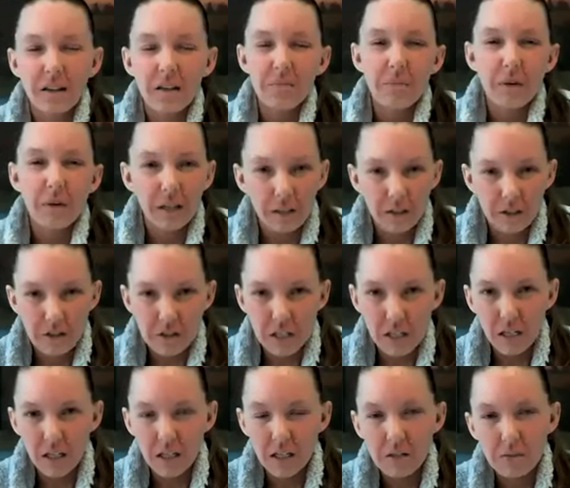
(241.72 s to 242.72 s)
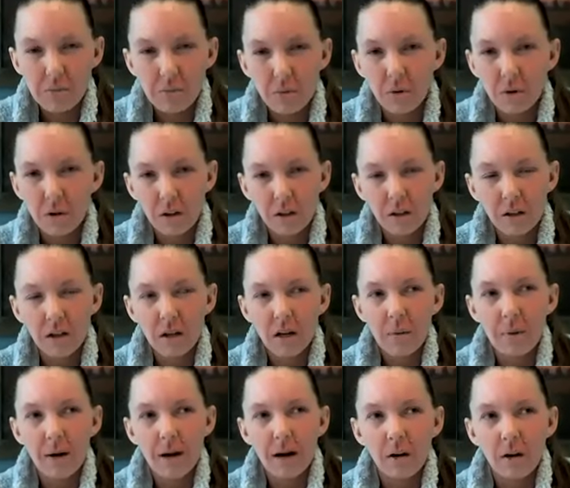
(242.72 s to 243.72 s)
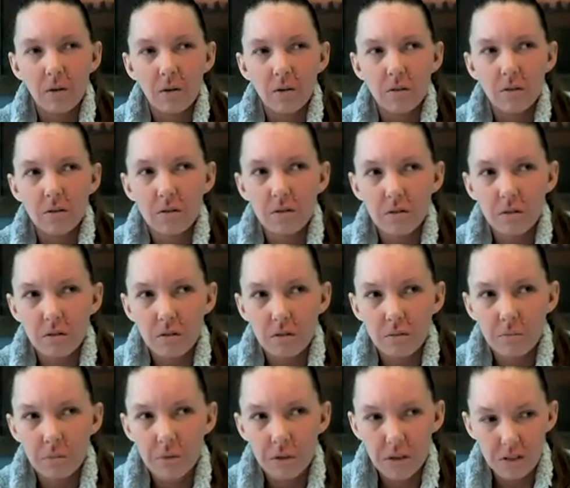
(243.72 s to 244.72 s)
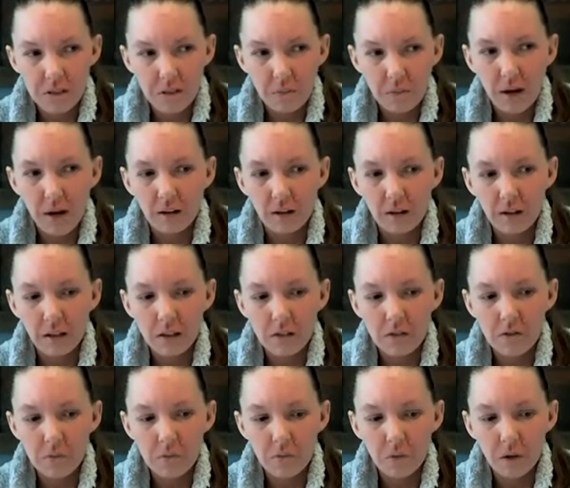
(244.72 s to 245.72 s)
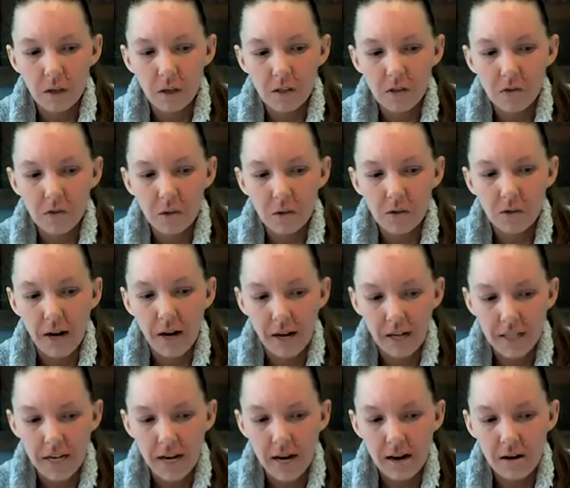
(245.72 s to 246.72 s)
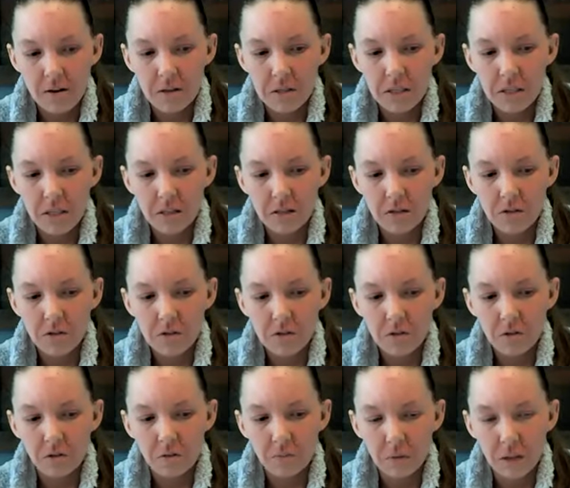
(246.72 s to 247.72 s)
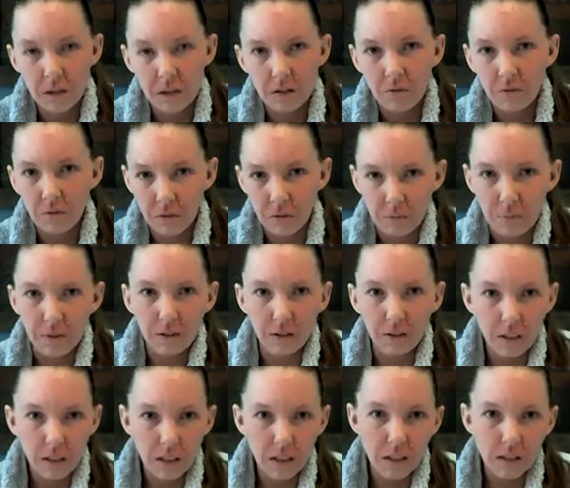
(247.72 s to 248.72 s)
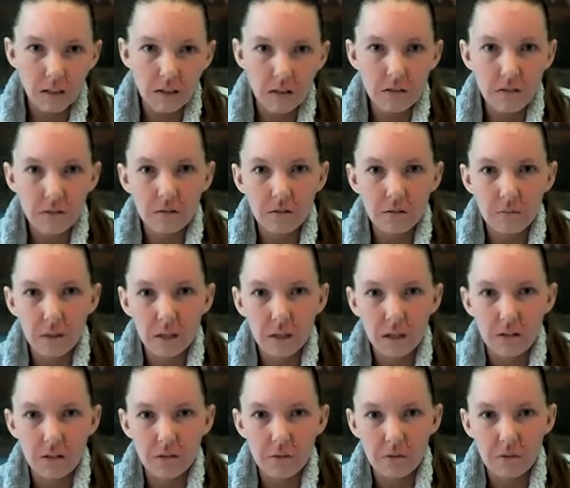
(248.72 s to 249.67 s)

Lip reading: I think my understanding is more about municipalities wanting to attract housing to meet affordability needs, because